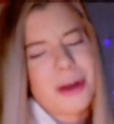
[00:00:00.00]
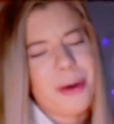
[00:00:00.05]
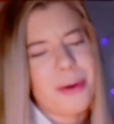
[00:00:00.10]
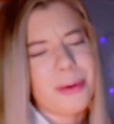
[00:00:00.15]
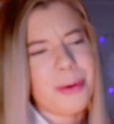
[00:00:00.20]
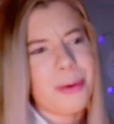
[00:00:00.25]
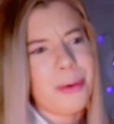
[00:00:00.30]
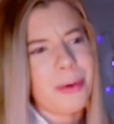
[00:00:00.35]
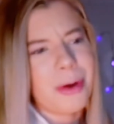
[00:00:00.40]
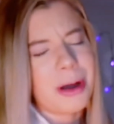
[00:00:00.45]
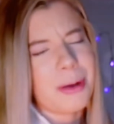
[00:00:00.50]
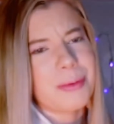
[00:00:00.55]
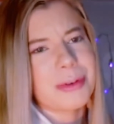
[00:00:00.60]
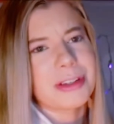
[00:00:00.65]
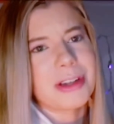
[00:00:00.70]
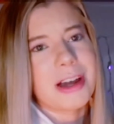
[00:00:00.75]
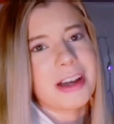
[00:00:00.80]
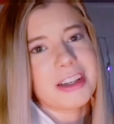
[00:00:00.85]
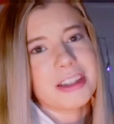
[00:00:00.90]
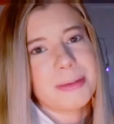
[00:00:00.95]
cool. I was
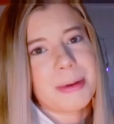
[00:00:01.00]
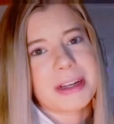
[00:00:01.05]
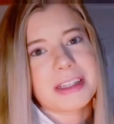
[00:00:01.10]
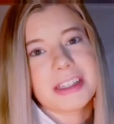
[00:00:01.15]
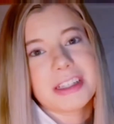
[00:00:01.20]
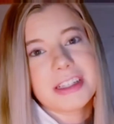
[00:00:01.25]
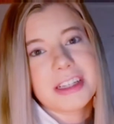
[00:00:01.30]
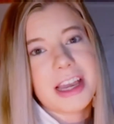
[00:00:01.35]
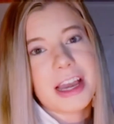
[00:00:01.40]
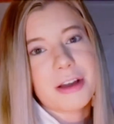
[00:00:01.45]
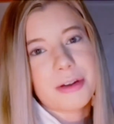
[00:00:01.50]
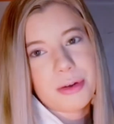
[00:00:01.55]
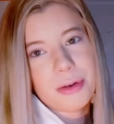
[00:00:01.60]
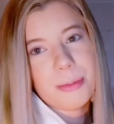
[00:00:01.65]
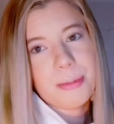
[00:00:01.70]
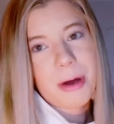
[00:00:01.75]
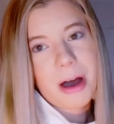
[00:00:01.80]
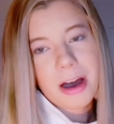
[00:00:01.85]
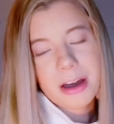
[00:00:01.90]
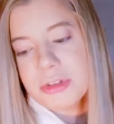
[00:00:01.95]
not expecting to get a
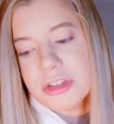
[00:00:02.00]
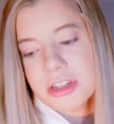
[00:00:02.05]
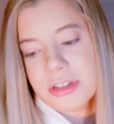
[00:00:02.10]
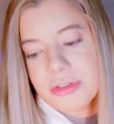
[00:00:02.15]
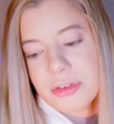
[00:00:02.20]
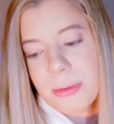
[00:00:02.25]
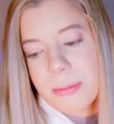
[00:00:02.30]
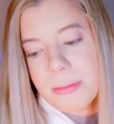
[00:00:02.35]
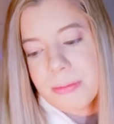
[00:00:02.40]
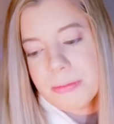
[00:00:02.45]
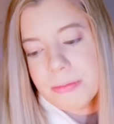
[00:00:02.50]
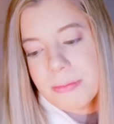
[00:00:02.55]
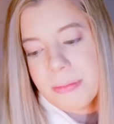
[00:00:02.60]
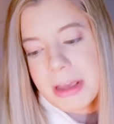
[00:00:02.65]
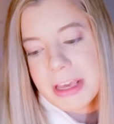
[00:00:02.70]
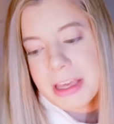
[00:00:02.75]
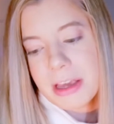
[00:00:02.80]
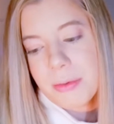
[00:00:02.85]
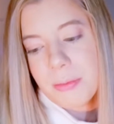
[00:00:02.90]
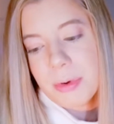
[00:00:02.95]
coupon just from
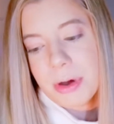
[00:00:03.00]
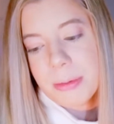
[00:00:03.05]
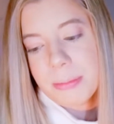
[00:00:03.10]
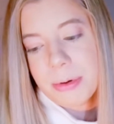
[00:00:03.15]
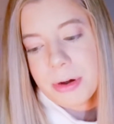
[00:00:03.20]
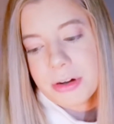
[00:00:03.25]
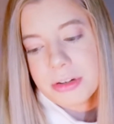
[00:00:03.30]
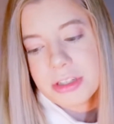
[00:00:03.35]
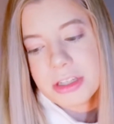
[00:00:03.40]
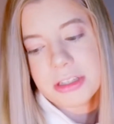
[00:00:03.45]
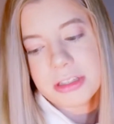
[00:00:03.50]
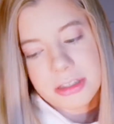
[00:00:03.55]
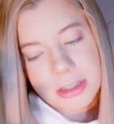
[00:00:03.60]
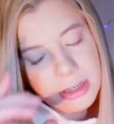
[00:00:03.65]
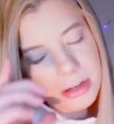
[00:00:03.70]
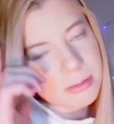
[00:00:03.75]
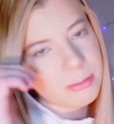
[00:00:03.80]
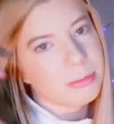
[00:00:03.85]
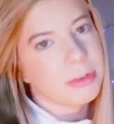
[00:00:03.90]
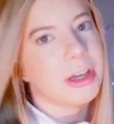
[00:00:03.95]
making one purchase
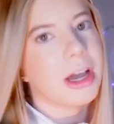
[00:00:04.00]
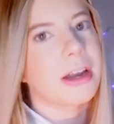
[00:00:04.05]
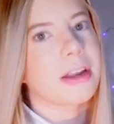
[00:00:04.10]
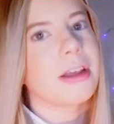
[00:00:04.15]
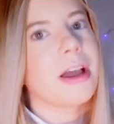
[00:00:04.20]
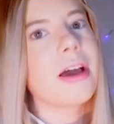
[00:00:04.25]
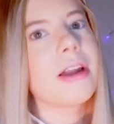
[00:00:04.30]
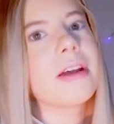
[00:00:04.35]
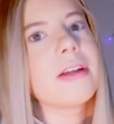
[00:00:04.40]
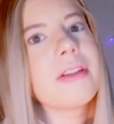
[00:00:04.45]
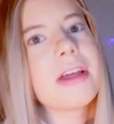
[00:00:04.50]
and yada yada.